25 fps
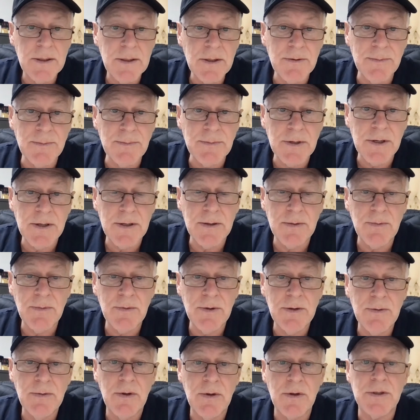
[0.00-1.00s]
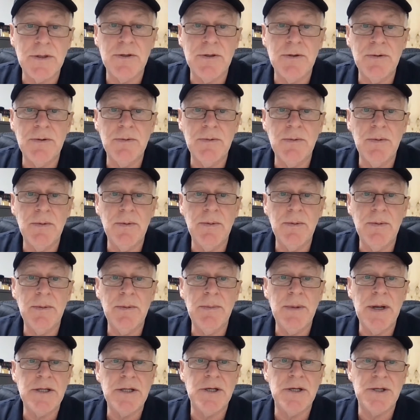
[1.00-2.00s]
crypto that we like to
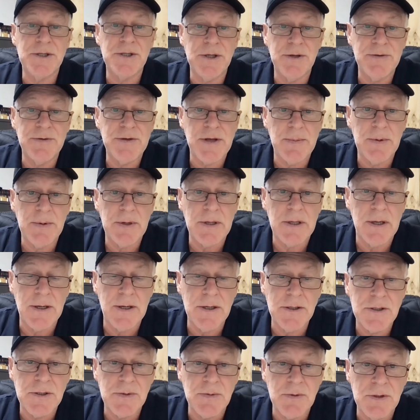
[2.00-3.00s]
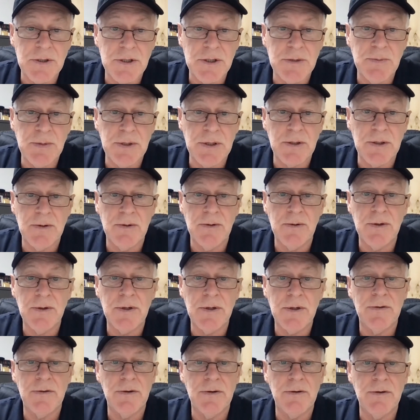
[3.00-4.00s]
match ourselves up against, which is
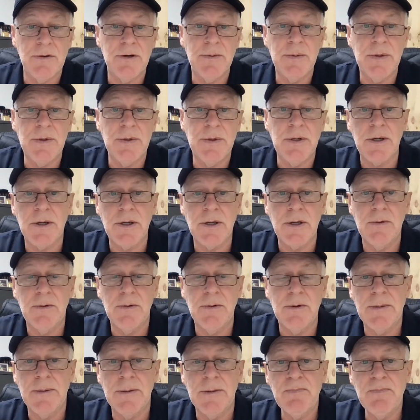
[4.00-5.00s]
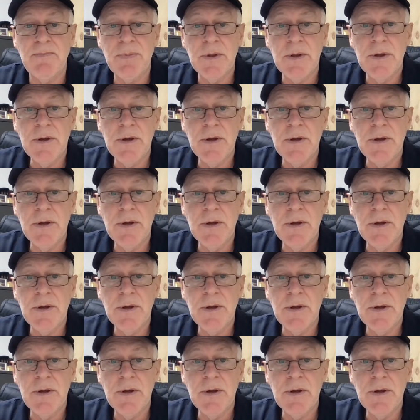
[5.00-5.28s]
Bitcoin, Ethereum, and Litecoin.